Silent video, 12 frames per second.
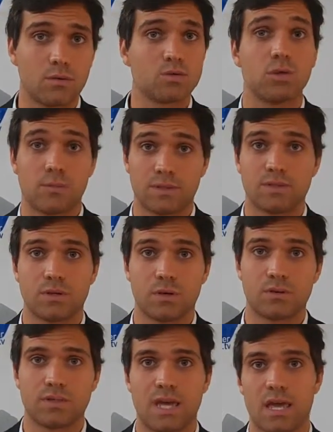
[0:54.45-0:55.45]
treatment
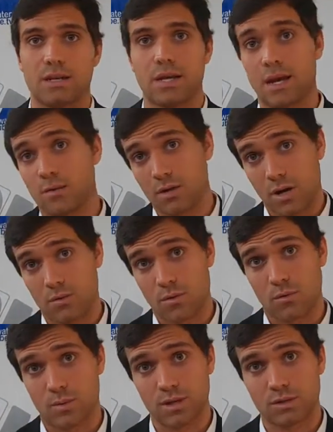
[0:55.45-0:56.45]
zones, and
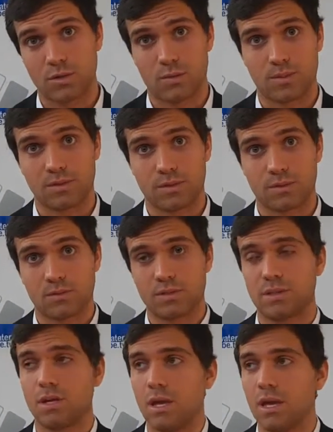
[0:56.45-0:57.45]
aerobic treatment
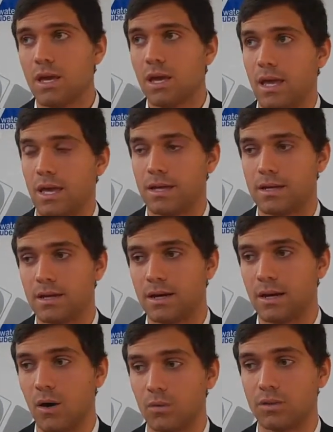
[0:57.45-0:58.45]
zones, and
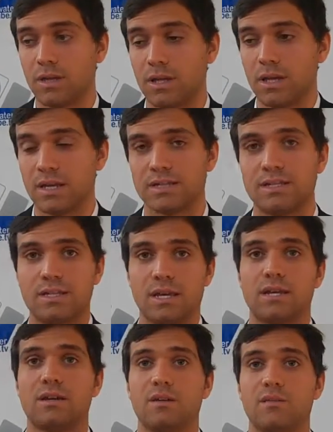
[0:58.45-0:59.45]
only
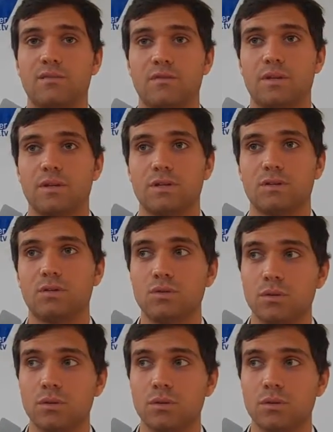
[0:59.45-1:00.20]
instead of the